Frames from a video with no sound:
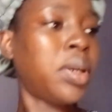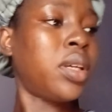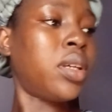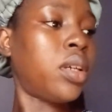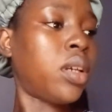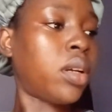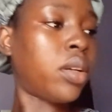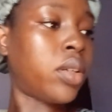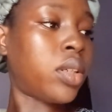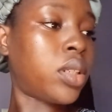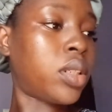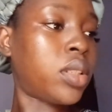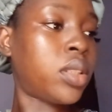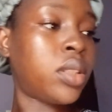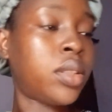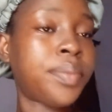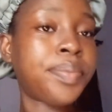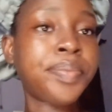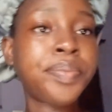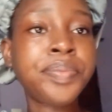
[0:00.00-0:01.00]

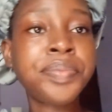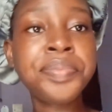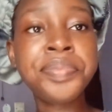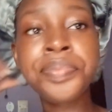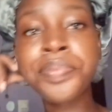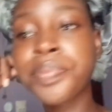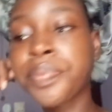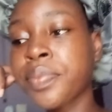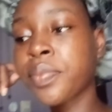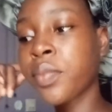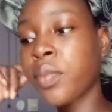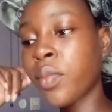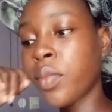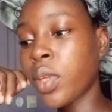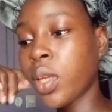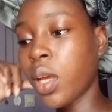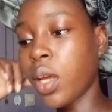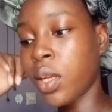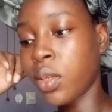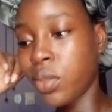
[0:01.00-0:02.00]
earrings?
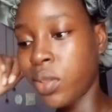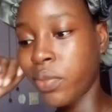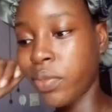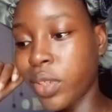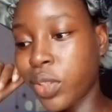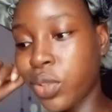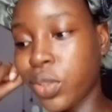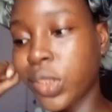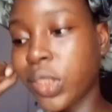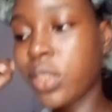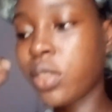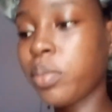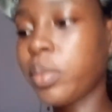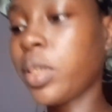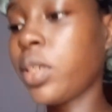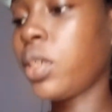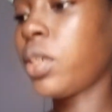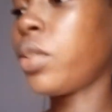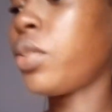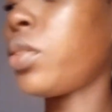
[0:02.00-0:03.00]
I don't know if I should change
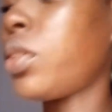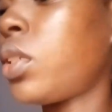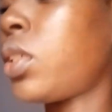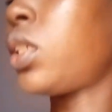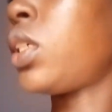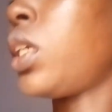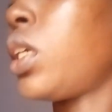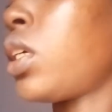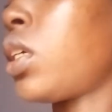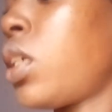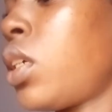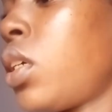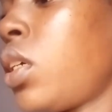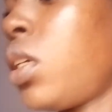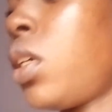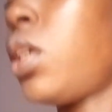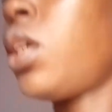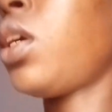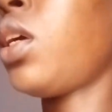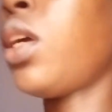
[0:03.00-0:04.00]
my earrings. Like,
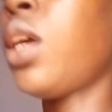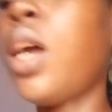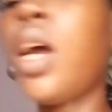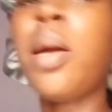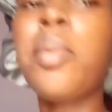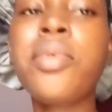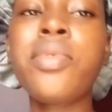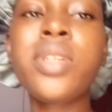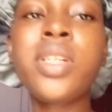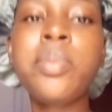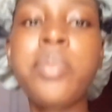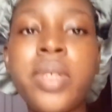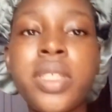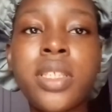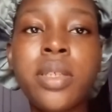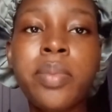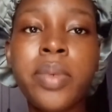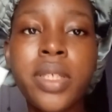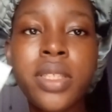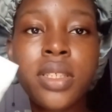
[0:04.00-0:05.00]
I'm a really
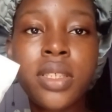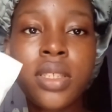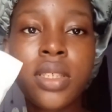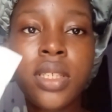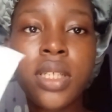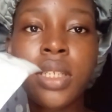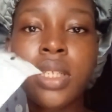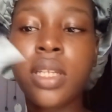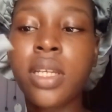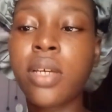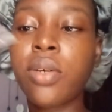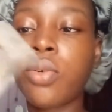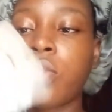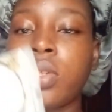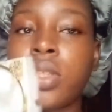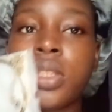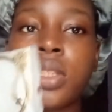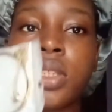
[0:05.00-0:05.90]
busy person, and then I got